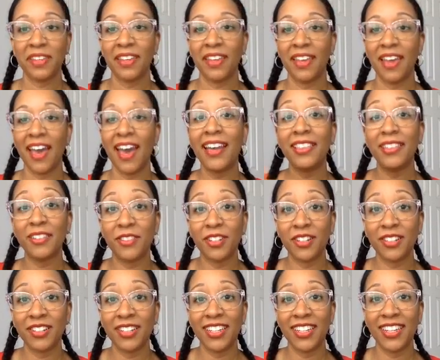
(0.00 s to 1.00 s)
I love
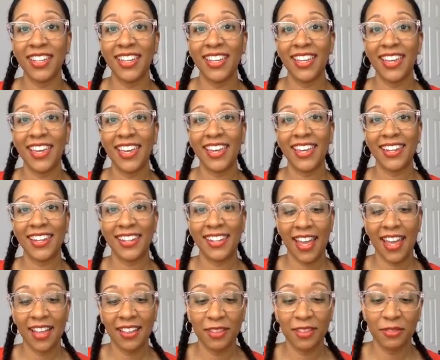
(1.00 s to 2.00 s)
learning it, and
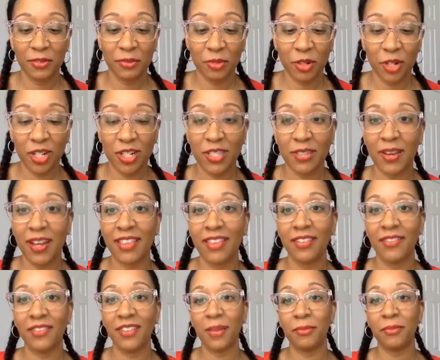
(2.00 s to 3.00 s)
I love the word, so
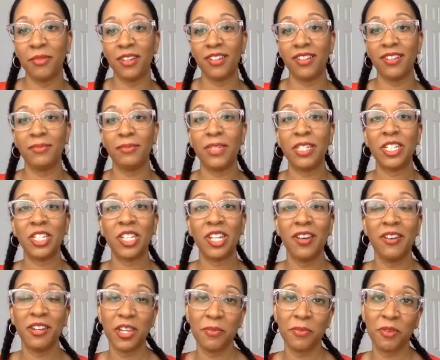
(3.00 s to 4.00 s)
I'm going to be
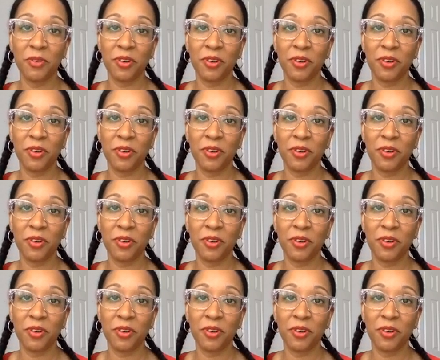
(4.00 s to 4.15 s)
sharing it more.